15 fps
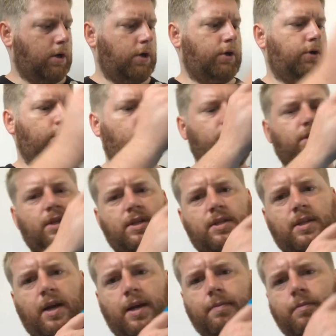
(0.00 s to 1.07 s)
Shorts this
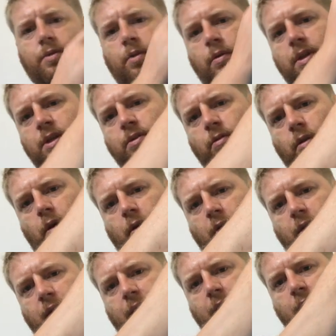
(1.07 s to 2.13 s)
time. So these are a lot
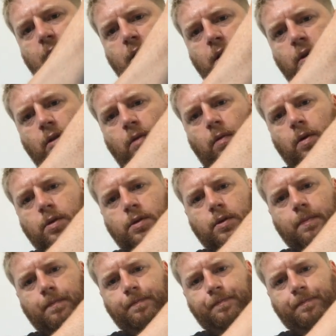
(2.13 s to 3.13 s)
thicker than the other ones.